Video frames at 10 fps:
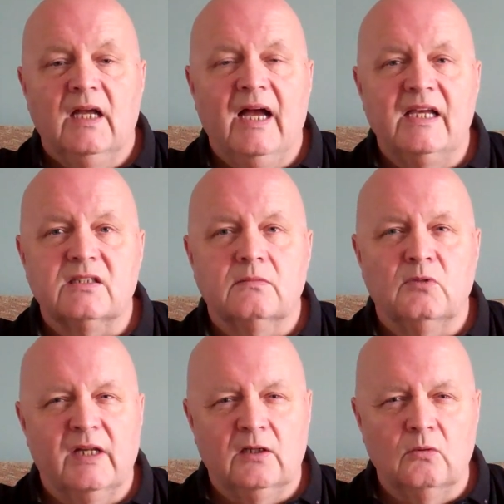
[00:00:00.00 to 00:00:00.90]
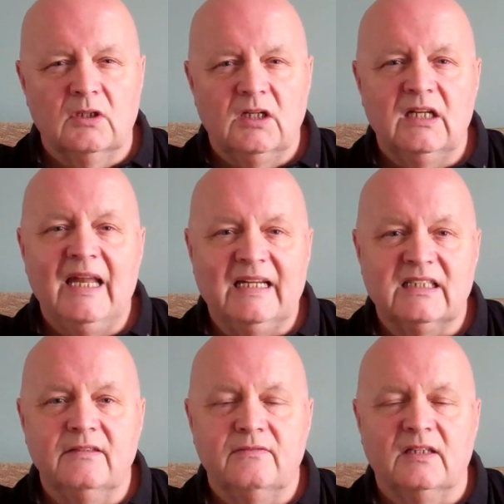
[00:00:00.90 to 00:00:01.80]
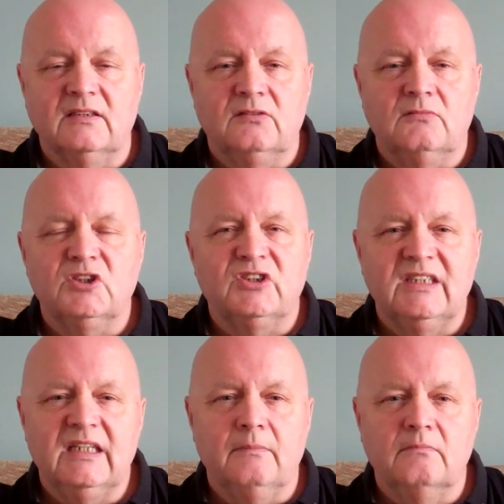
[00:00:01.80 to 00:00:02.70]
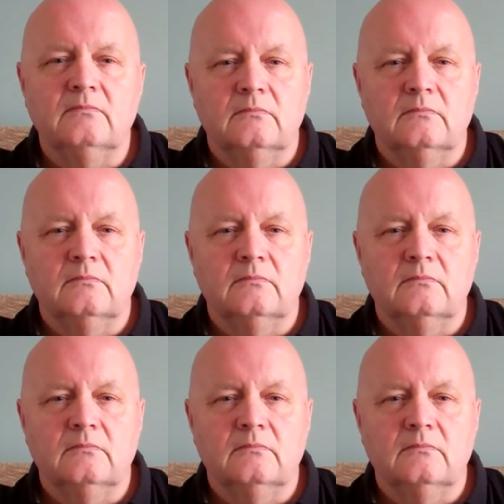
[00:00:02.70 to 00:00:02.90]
as what they call an elective. I just did it